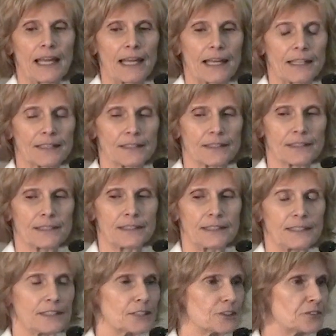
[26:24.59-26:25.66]
and
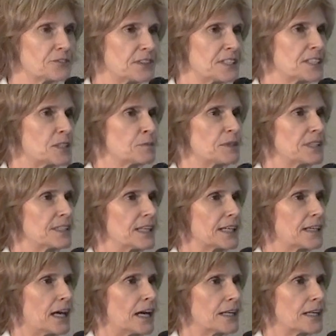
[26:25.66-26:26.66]
he convinced me that